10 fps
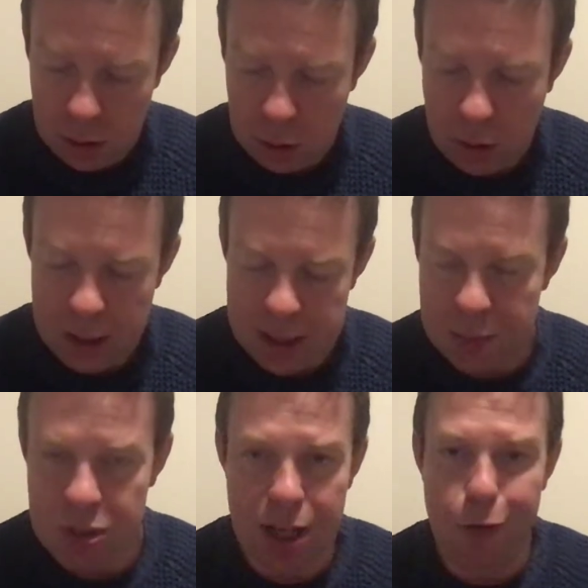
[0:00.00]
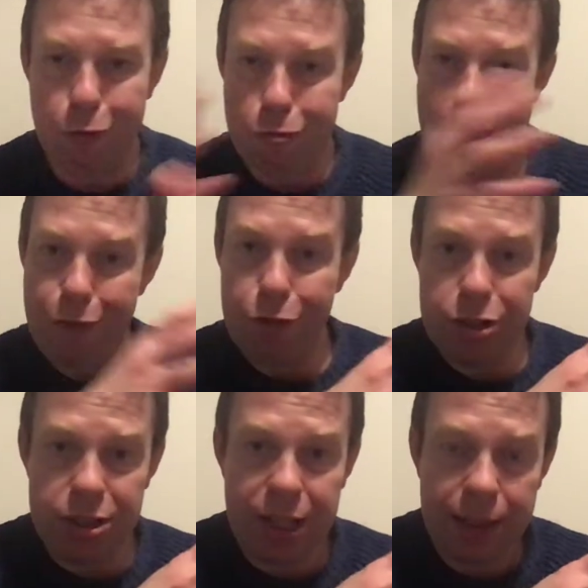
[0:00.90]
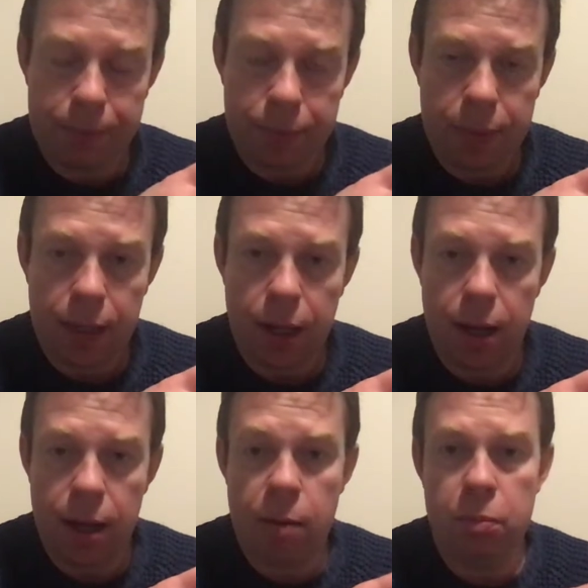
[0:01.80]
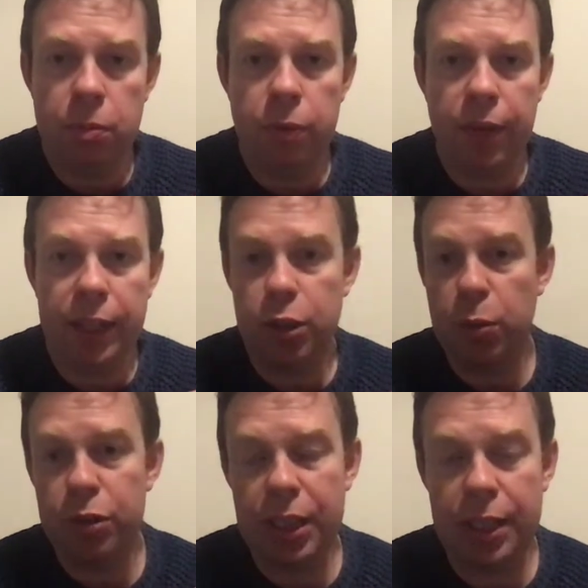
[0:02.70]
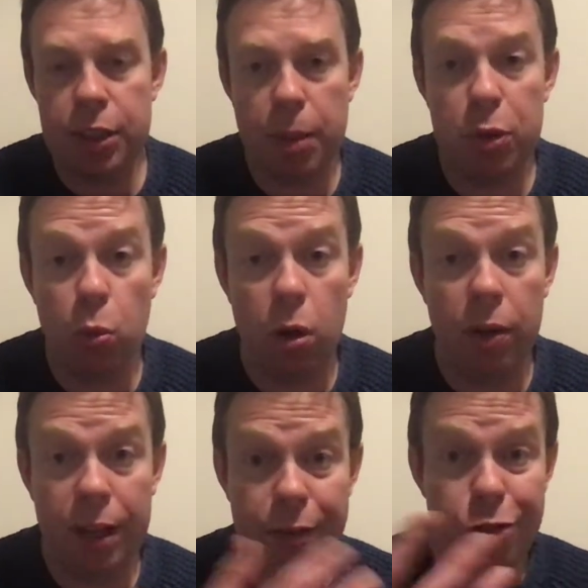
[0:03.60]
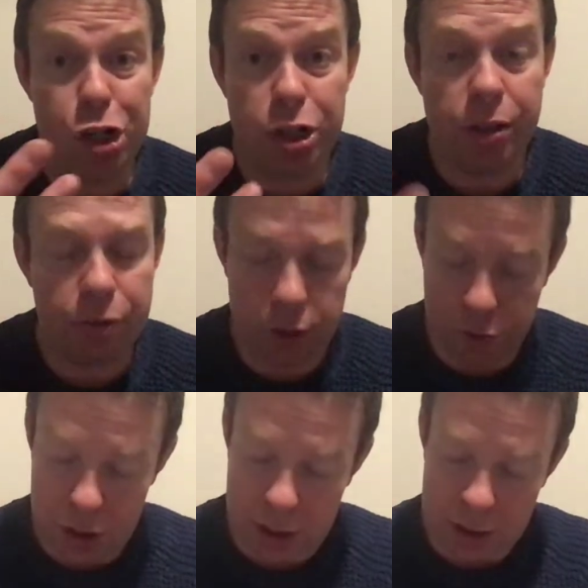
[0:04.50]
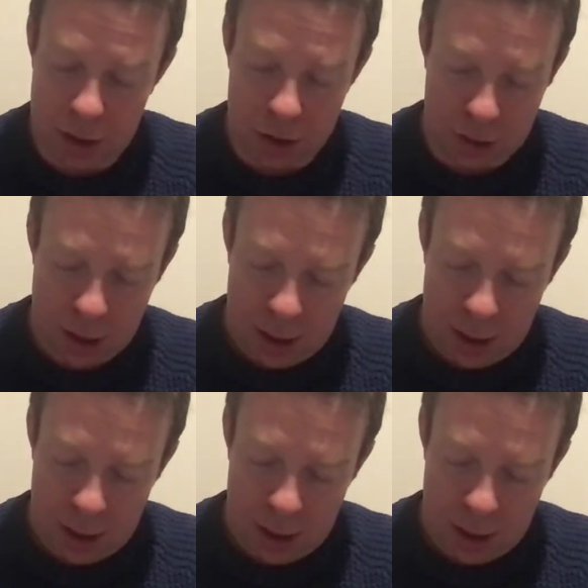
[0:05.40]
Christ Himself referencing um, things that we've seen in chapter 1, that vision of, of Jesus